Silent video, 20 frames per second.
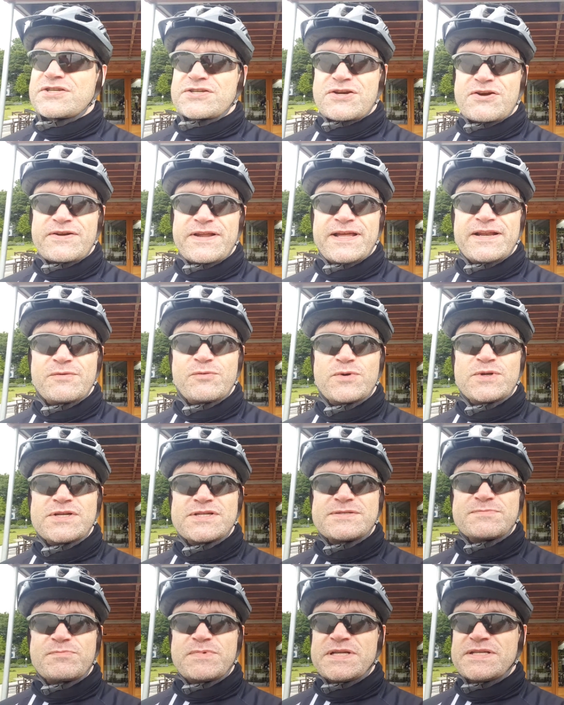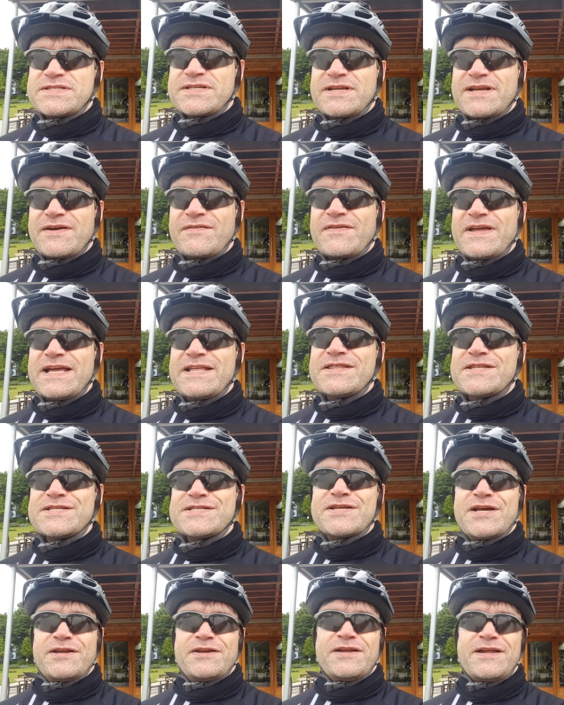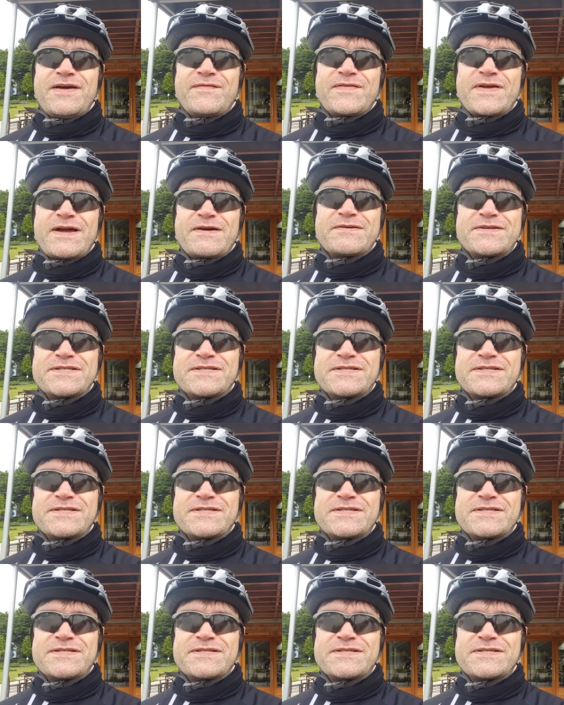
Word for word: just gone in. We just been sitting in the sun, having our